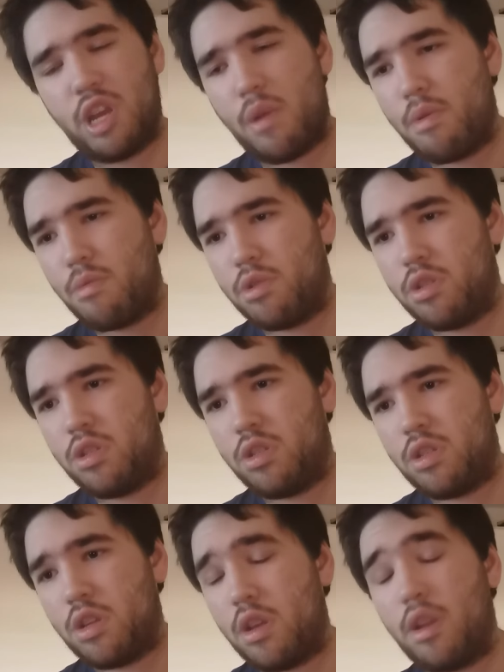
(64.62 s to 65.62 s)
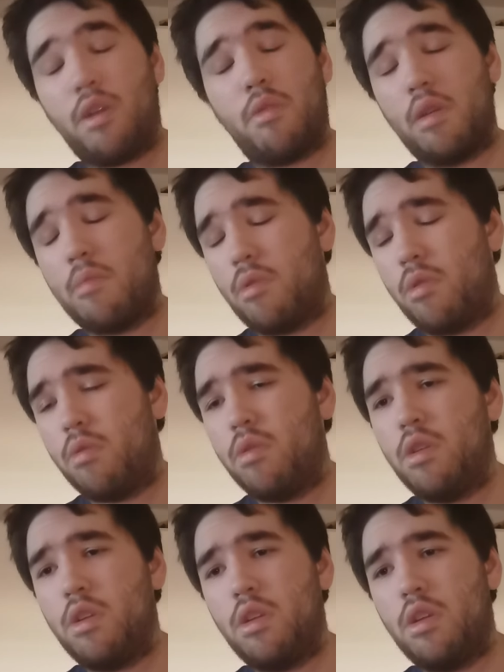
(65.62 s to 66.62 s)
Chadwick was an
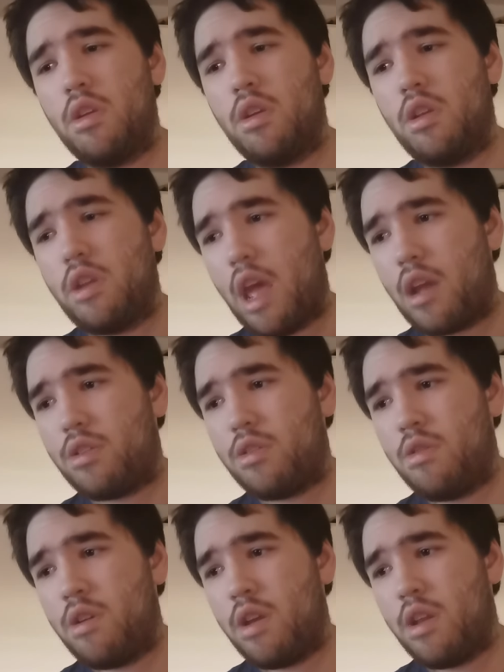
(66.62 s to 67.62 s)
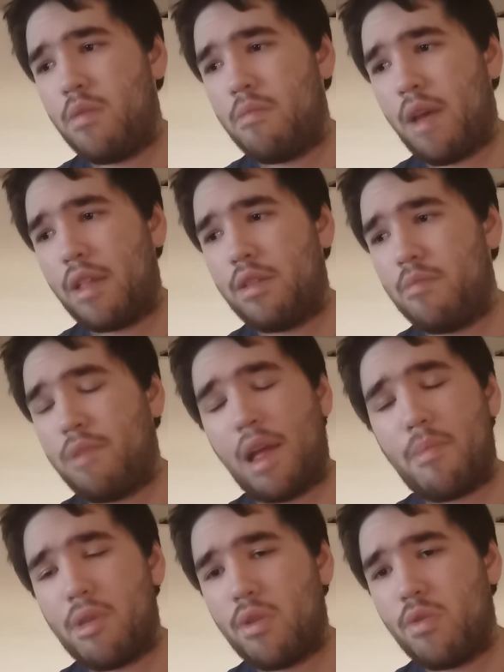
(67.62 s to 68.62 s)
incredible actor, and I think
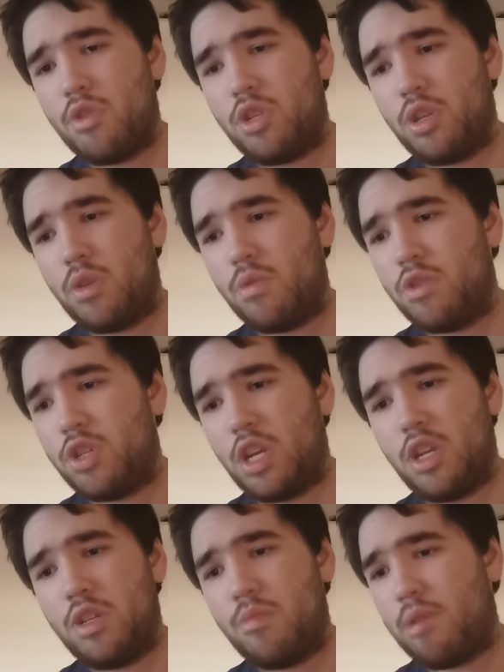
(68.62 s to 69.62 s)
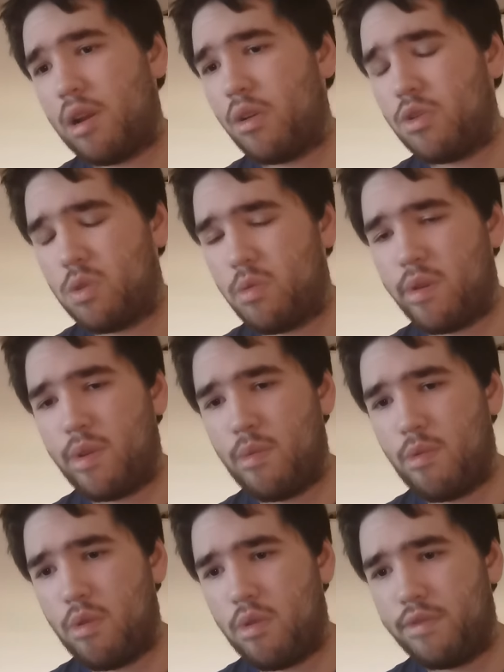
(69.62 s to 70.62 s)
Black Panther, changed black culture around the
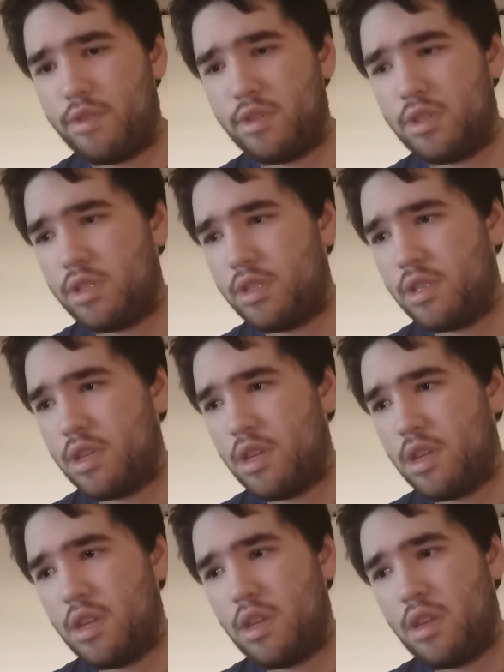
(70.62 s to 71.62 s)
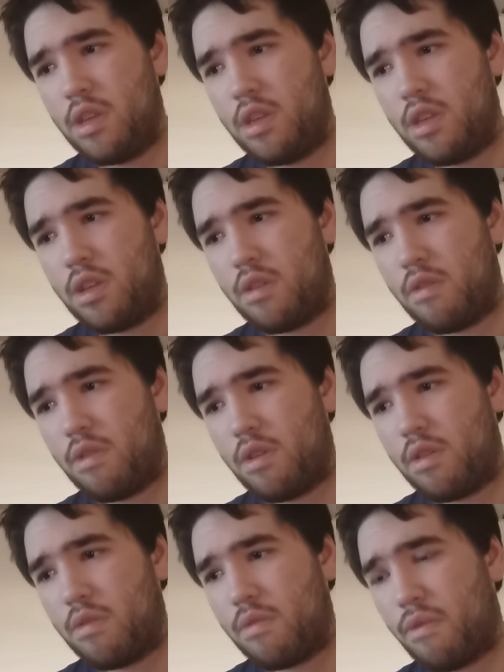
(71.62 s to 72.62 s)
world. Just,
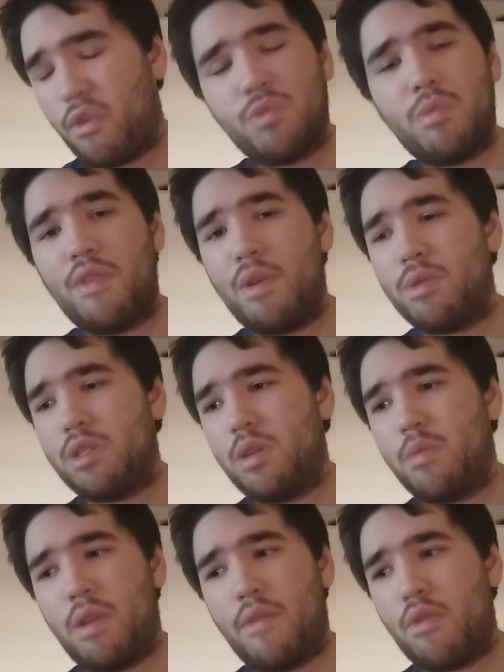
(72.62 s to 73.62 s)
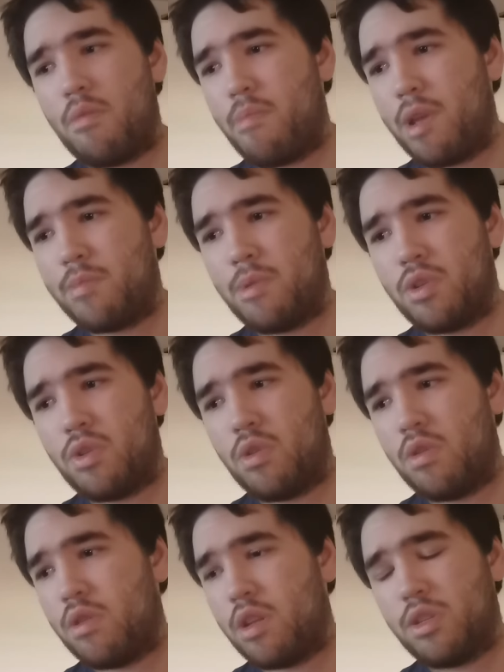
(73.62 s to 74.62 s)
first movie that was nominated for Best
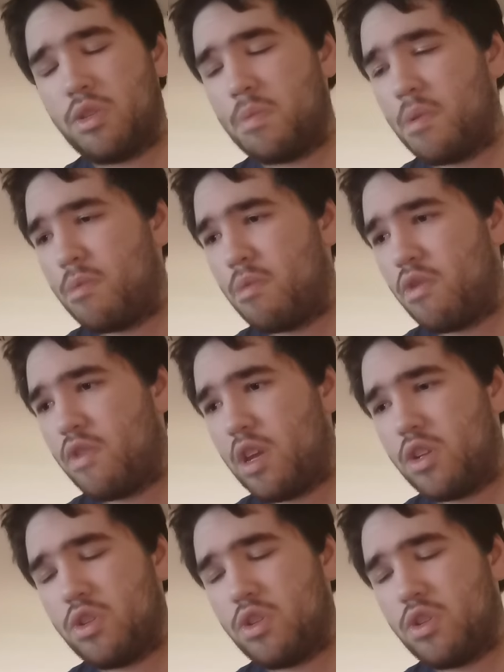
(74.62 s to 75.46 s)
Picture as a superhero movie.